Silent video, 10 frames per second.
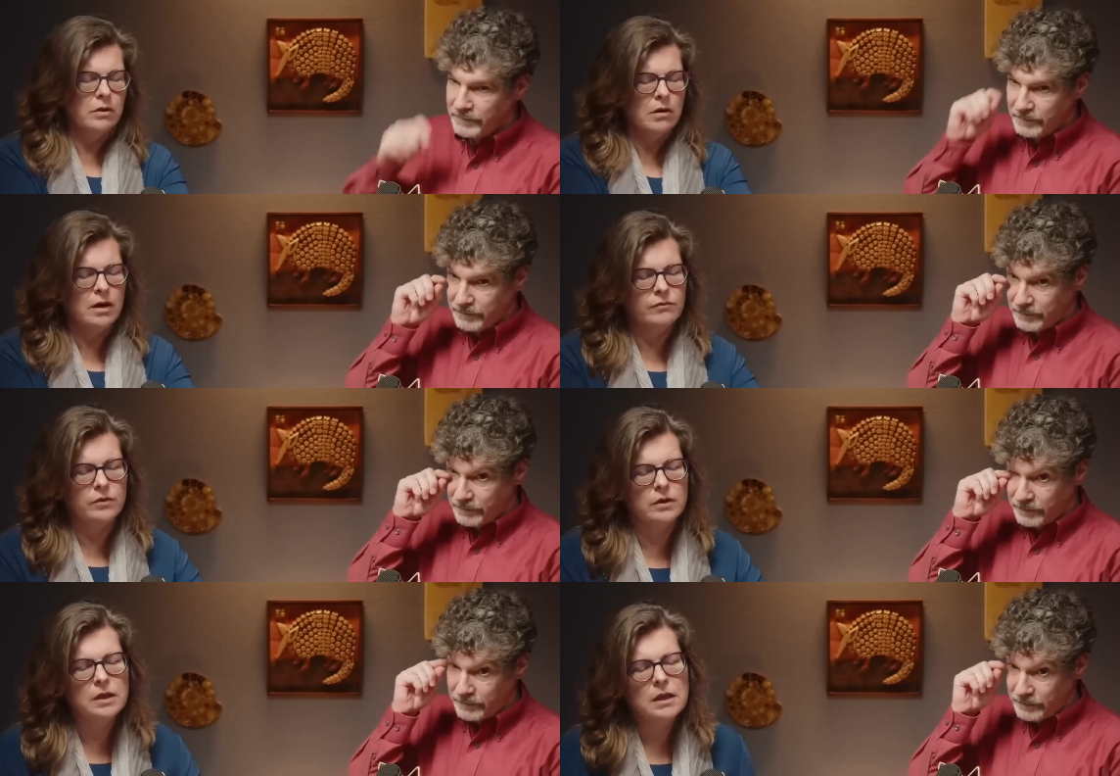Speaker 1: you're
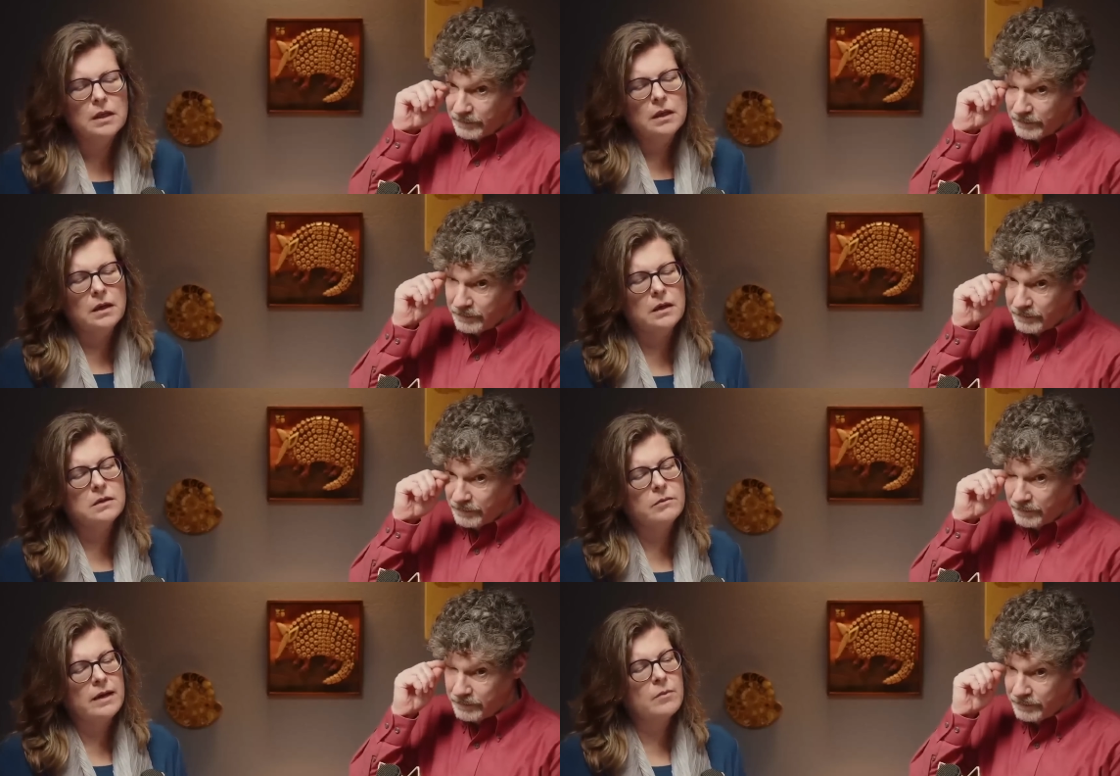offered
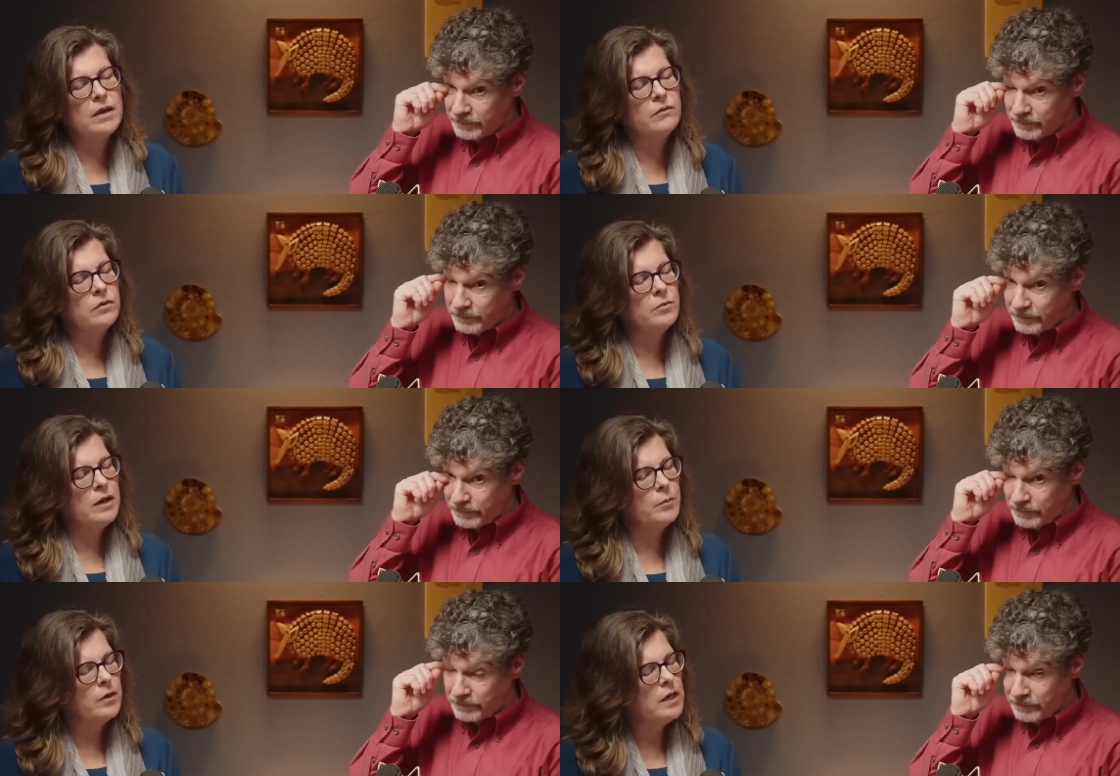to recommend for a
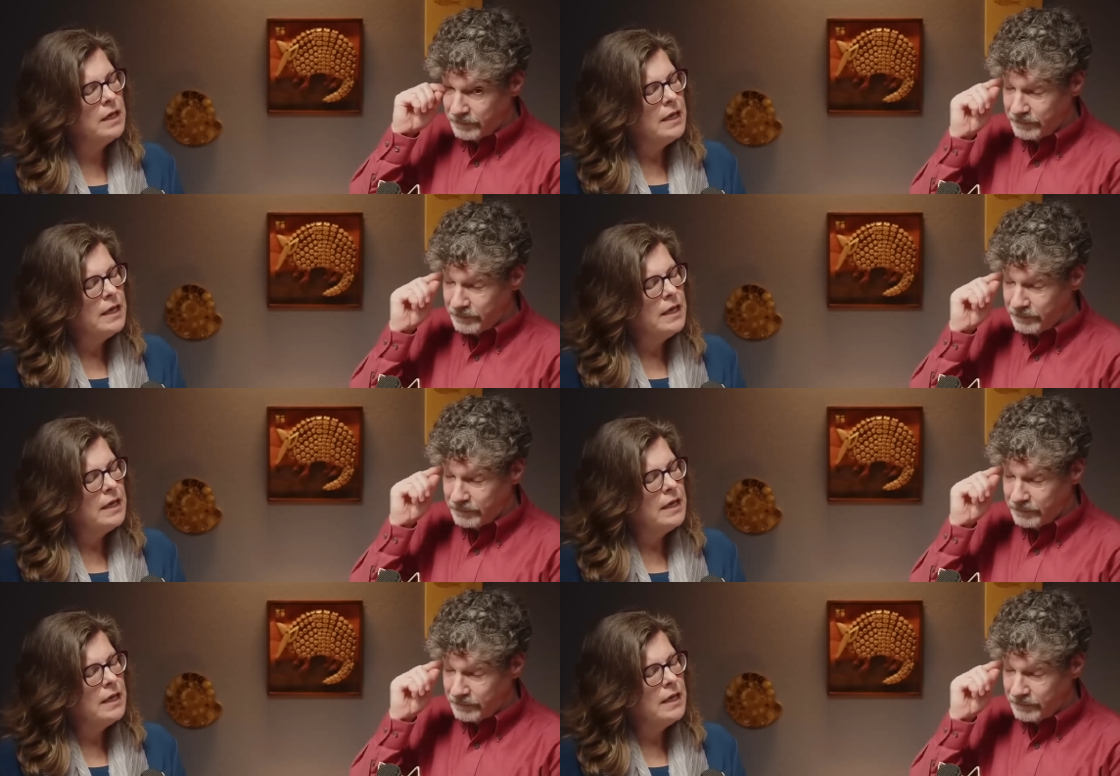paper.